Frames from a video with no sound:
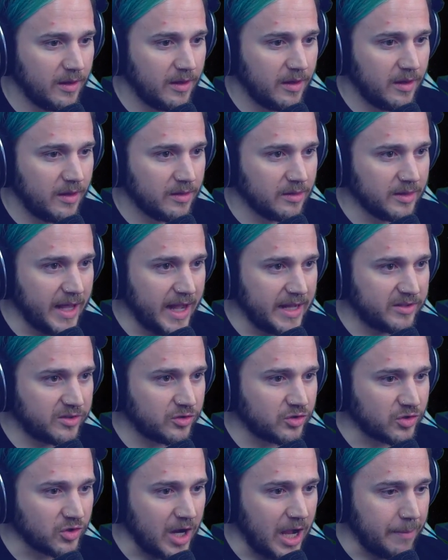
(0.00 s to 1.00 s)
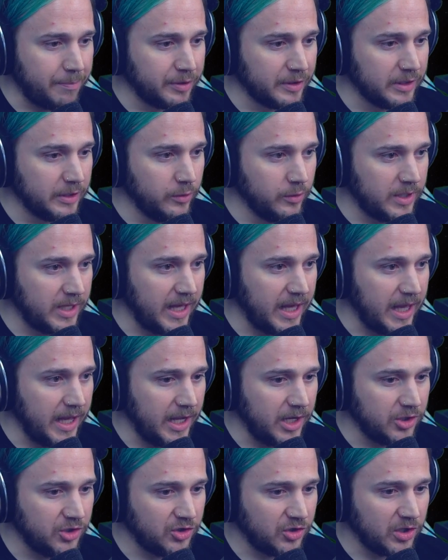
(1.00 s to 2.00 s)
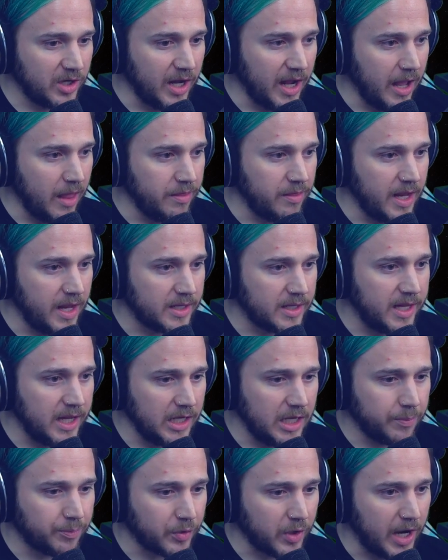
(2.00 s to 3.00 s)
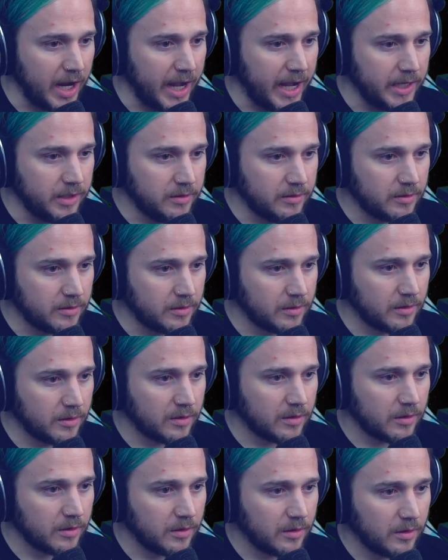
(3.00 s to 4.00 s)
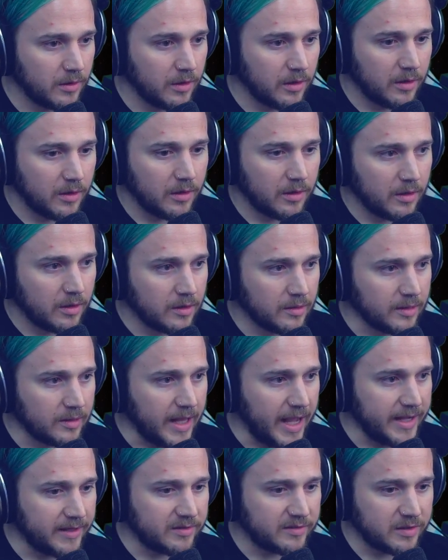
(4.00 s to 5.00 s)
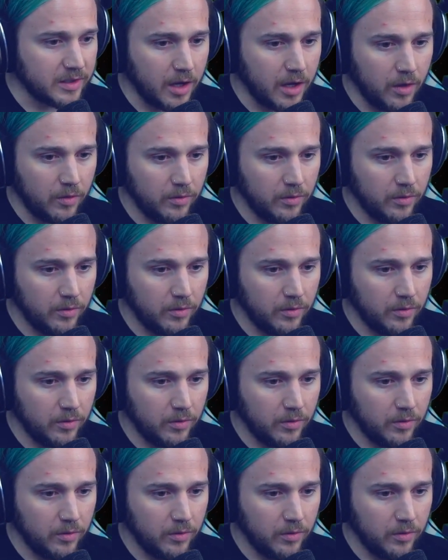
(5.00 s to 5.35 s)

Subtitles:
Let's drop Luke Cage and then Kitty Pryde. Like so.